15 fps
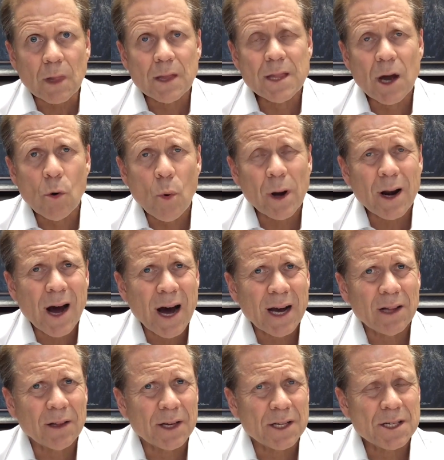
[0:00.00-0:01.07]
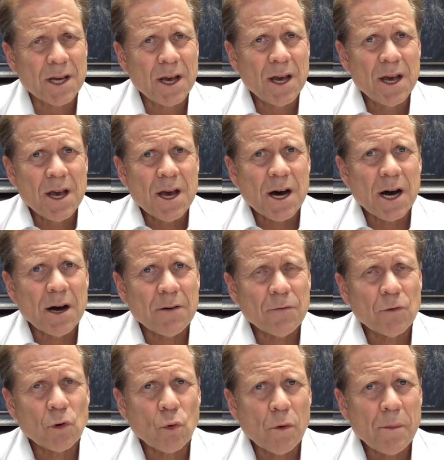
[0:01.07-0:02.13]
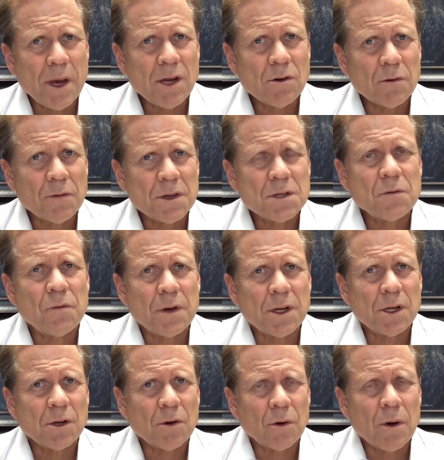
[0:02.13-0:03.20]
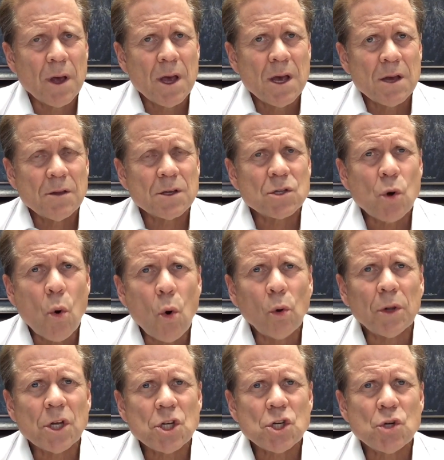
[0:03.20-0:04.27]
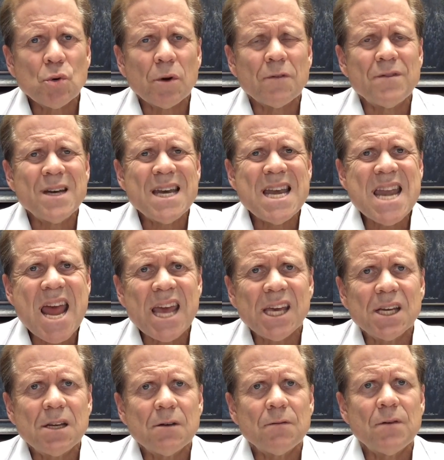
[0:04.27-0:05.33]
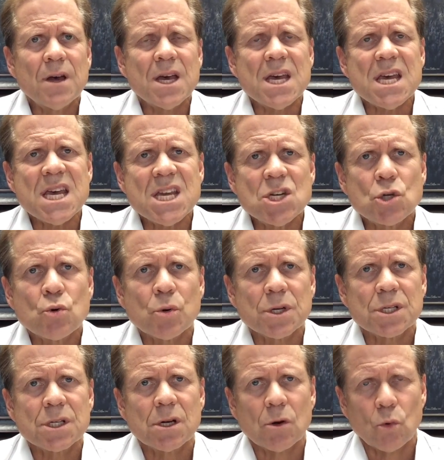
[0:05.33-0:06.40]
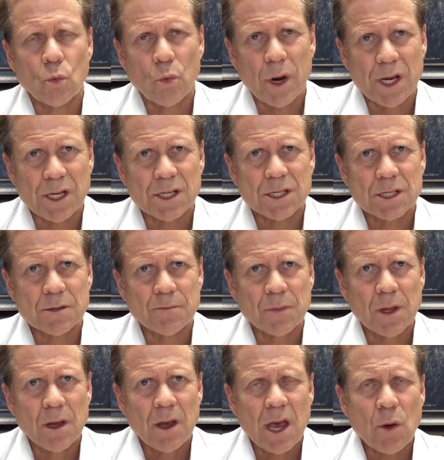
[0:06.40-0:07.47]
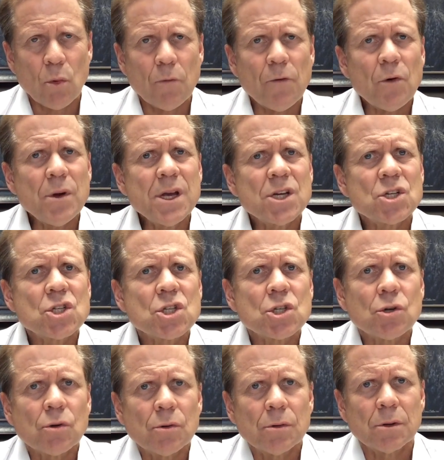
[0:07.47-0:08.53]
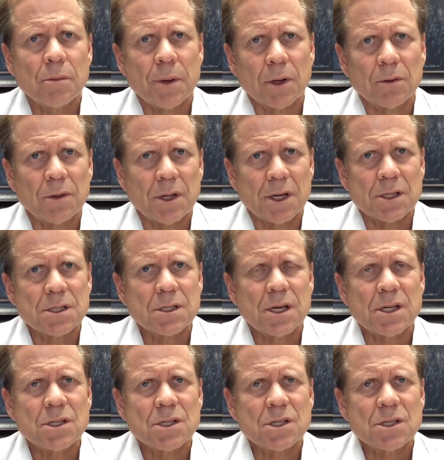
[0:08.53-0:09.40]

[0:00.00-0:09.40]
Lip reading: Now, I want to highlight for the remainder of this video this whole issue of negative interest rates. And we're very concerned about this.